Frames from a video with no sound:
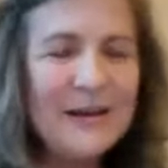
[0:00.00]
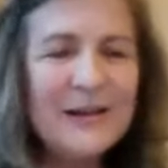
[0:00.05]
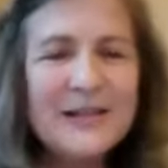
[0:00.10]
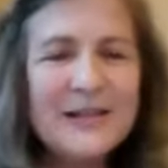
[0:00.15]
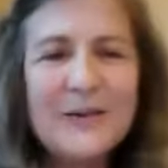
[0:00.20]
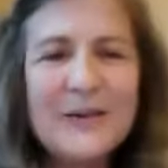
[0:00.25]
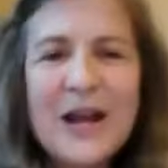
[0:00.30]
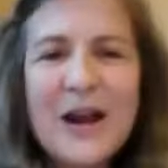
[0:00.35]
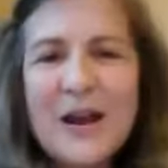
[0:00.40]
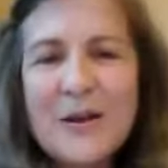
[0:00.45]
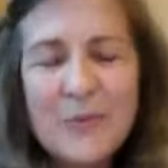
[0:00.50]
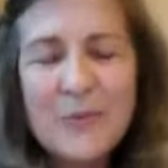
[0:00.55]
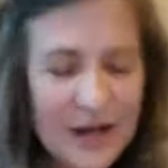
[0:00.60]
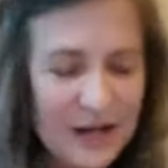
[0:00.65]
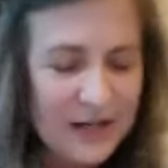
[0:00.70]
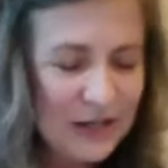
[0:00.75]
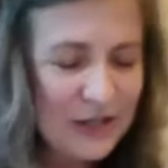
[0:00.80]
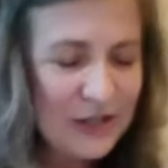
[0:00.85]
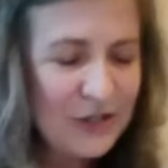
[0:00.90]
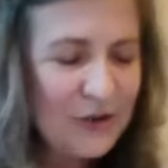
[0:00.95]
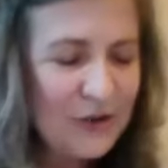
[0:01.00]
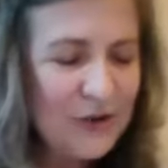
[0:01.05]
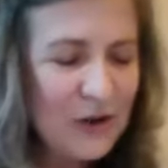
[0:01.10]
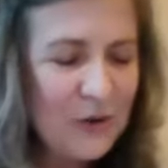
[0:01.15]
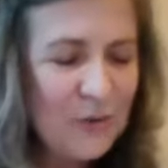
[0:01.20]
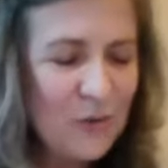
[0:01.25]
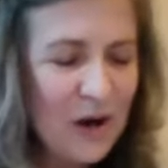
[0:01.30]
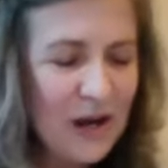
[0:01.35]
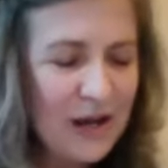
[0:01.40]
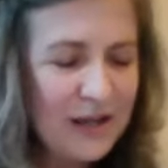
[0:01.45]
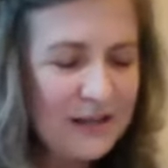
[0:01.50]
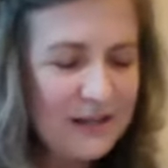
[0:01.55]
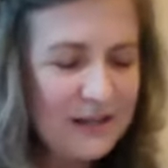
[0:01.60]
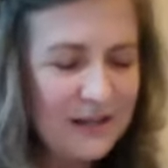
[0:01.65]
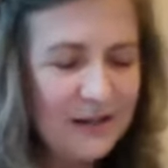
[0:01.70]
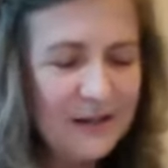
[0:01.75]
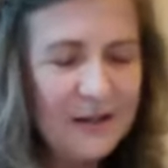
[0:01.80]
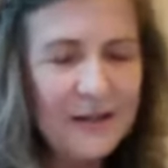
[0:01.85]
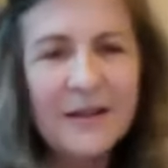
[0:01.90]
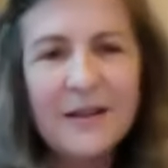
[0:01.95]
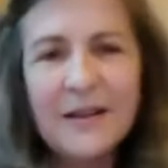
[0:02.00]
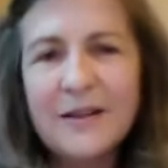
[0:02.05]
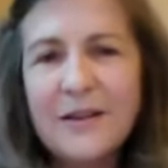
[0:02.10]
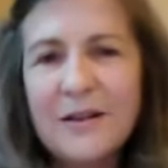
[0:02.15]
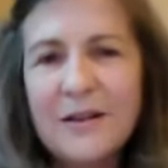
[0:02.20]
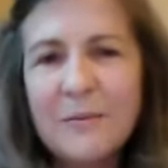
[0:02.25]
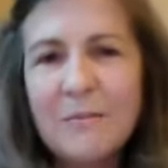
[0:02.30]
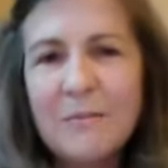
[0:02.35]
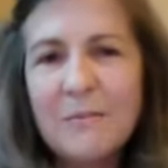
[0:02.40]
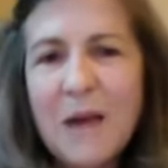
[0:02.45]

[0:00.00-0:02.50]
So now I wanted to show you what the